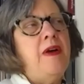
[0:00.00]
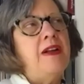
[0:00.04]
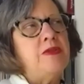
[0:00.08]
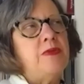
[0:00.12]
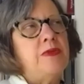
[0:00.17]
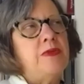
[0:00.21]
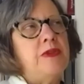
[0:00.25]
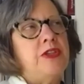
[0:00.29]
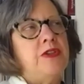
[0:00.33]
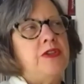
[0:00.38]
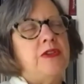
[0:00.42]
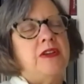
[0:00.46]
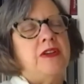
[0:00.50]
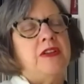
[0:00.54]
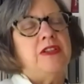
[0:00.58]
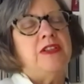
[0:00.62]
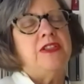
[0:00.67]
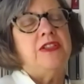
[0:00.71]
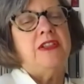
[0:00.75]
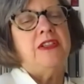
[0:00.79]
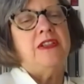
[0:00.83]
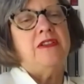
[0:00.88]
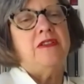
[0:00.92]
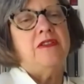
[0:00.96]
else would you
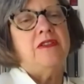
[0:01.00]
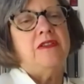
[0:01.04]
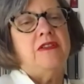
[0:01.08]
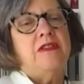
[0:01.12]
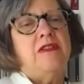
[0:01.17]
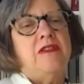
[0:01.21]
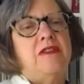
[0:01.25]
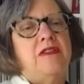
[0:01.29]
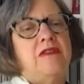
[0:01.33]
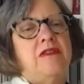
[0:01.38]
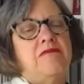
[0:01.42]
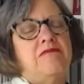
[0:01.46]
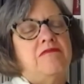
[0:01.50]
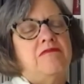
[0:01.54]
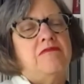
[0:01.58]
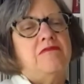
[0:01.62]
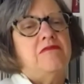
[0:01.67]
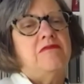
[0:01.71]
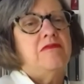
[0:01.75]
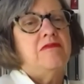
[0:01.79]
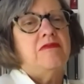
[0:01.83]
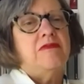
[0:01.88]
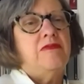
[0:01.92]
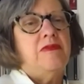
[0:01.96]
consider
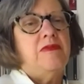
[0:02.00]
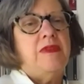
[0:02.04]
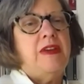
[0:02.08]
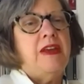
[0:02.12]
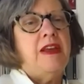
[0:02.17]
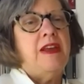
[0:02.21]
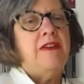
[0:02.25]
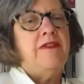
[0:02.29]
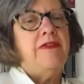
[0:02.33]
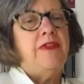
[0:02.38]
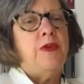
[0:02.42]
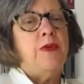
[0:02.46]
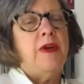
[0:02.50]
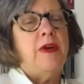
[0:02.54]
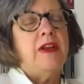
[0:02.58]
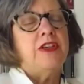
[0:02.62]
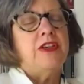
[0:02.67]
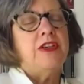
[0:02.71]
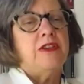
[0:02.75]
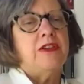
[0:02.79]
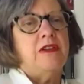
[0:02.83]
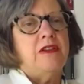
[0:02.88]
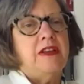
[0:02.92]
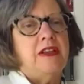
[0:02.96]

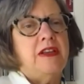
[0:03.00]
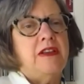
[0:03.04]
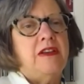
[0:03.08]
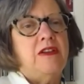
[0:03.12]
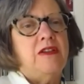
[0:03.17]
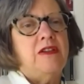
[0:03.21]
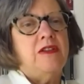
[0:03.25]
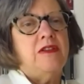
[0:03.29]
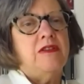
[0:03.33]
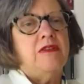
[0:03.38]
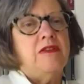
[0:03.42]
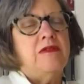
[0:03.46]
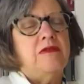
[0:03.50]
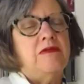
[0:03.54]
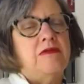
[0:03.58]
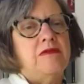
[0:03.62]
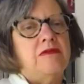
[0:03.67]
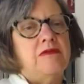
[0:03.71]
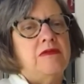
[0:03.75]
influential in your